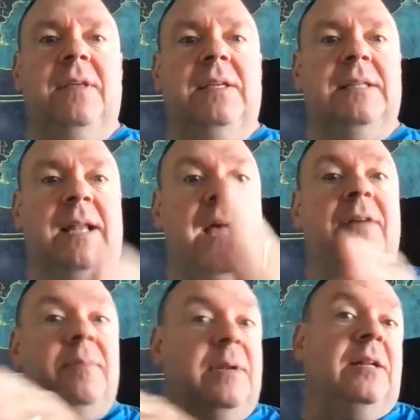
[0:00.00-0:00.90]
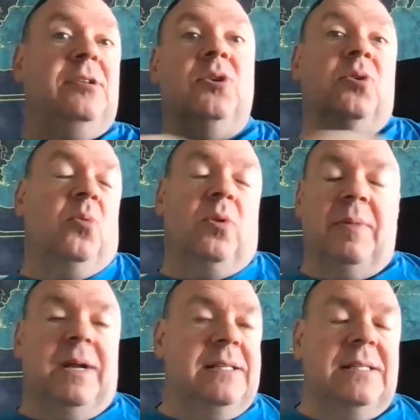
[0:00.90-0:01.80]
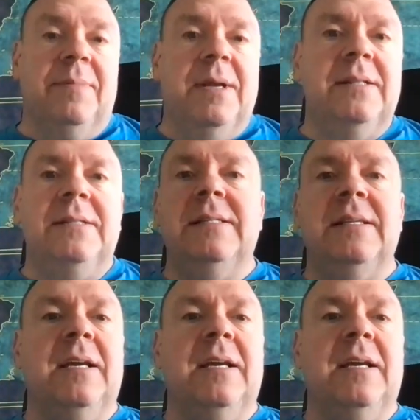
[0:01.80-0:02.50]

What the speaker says: things that have to be done in a certain order because of dependencies.